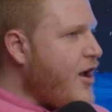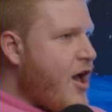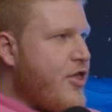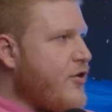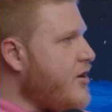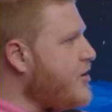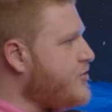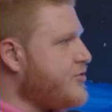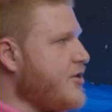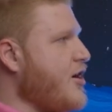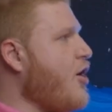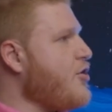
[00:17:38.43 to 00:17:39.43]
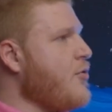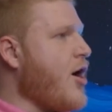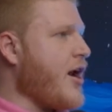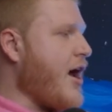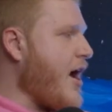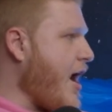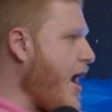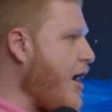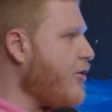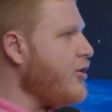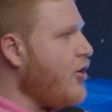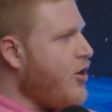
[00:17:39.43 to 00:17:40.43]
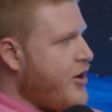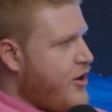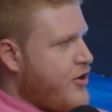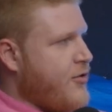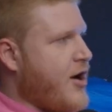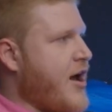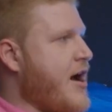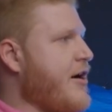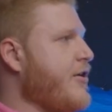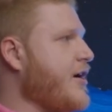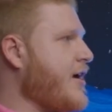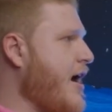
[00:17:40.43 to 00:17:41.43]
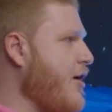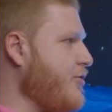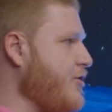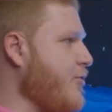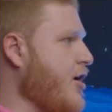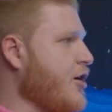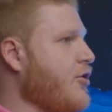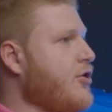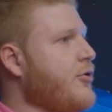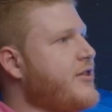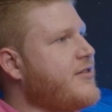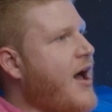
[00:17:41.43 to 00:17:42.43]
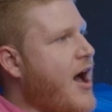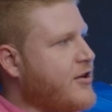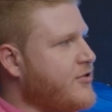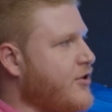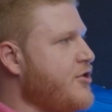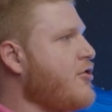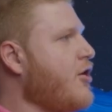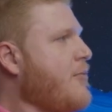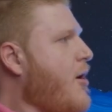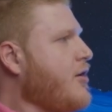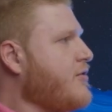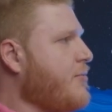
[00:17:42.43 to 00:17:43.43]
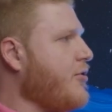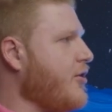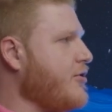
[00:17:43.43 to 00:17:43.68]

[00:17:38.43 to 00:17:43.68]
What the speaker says: other industry, you want to hire a lawyer, you want to hire an accountant, you want to go to a doctor, you go to multiple,